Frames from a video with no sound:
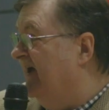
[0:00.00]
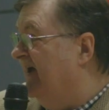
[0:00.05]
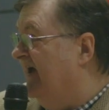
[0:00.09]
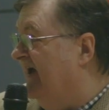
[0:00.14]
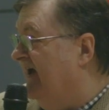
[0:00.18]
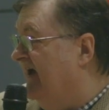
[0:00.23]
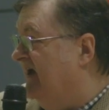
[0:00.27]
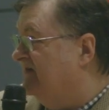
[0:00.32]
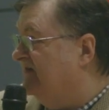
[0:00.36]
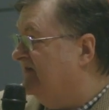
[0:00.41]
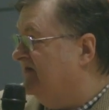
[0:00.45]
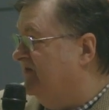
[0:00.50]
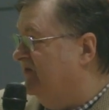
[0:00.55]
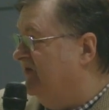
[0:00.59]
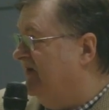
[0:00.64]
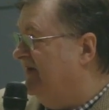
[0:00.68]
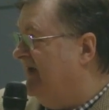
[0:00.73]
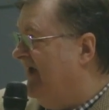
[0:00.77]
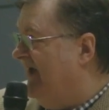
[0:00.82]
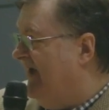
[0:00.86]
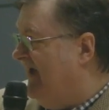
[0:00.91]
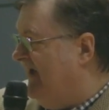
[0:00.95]
Uh, so
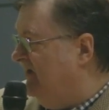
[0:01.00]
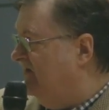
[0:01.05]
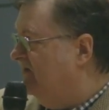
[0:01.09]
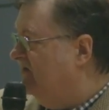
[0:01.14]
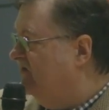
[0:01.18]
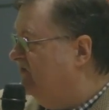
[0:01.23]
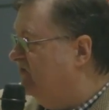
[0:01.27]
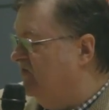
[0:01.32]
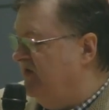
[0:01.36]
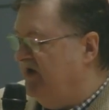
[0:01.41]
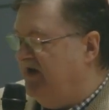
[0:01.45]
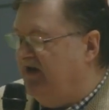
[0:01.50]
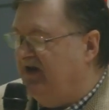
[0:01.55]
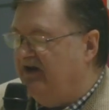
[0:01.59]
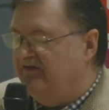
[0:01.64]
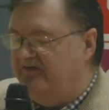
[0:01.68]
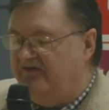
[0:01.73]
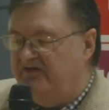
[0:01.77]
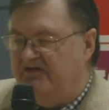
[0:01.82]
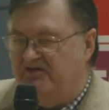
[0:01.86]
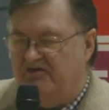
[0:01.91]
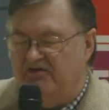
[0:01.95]
again, we
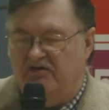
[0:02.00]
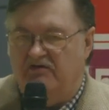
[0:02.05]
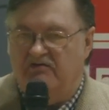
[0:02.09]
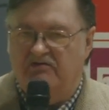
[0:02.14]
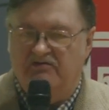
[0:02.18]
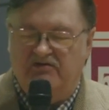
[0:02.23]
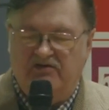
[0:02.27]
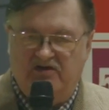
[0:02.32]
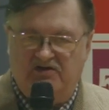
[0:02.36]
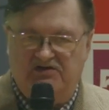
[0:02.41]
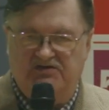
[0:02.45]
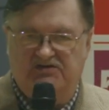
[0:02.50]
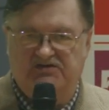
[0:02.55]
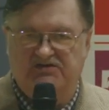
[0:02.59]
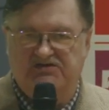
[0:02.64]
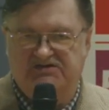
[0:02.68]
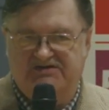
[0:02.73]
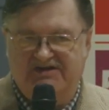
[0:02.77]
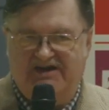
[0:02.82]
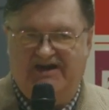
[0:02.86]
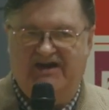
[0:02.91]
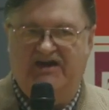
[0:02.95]
have done not
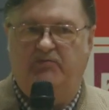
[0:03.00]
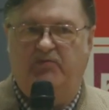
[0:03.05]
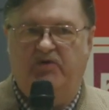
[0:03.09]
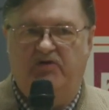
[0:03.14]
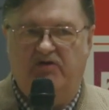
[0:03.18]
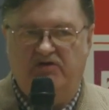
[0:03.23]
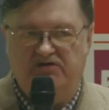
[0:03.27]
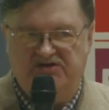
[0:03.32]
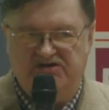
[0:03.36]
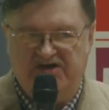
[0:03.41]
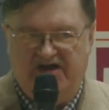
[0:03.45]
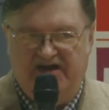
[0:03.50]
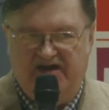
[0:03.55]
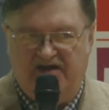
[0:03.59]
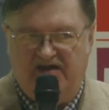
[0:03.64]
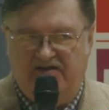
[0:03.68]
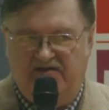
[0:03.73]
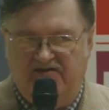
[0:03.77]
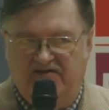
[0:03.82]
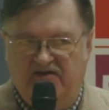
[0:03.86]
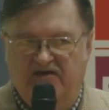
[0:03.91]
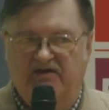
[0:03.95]
just a
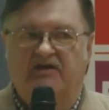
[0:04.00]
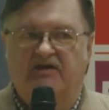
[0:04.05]
project,